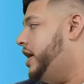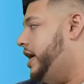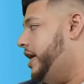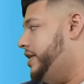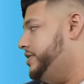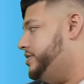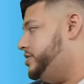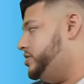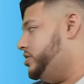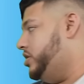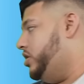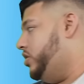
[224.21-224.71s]

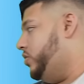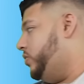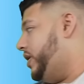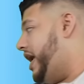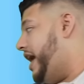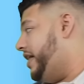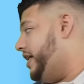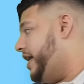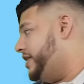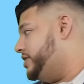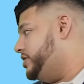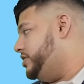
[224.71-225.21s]
And so what
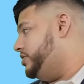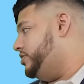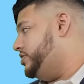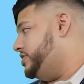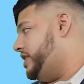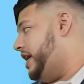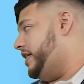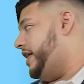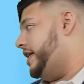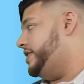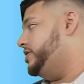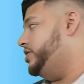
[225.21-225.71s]
I like to do
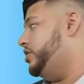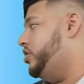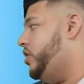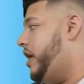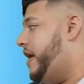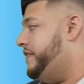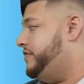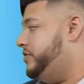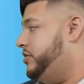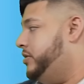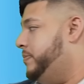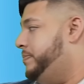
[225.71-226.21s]
is I like to go
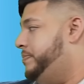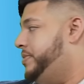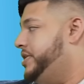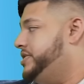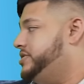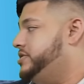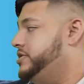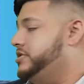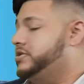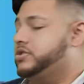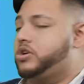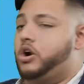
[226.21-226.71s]
after the
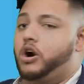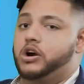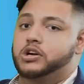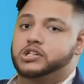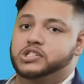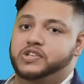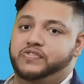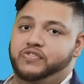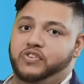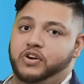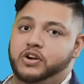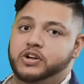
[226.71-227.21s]
business
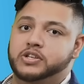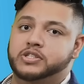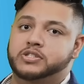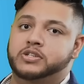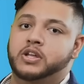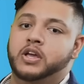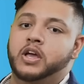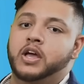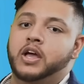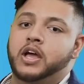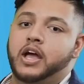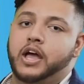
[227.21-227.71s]
cards
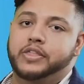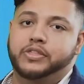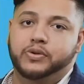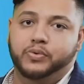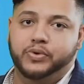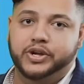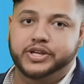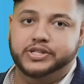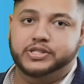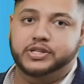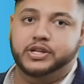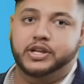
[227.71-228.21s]
first. And the
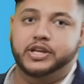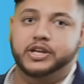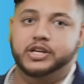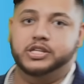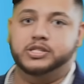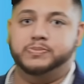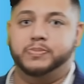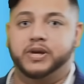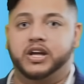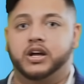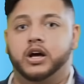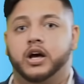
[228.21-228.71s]
reason
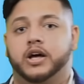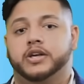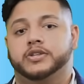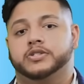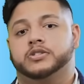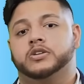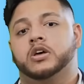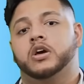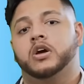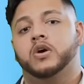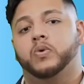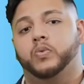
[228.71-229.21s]
is
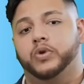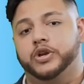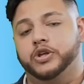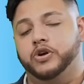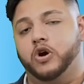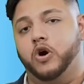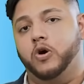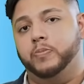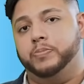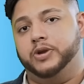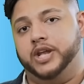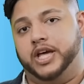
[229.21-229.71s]
because when
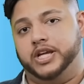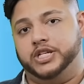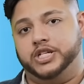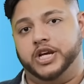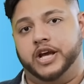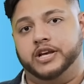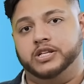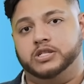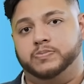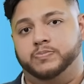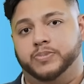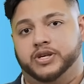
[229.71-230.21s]
you open a
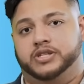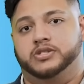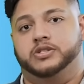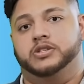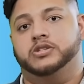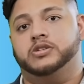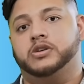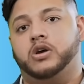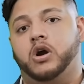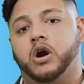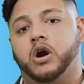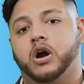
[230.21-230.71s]
Chase
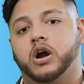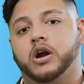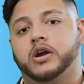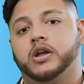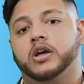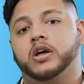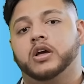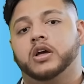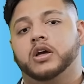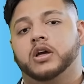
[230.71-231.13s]
business card,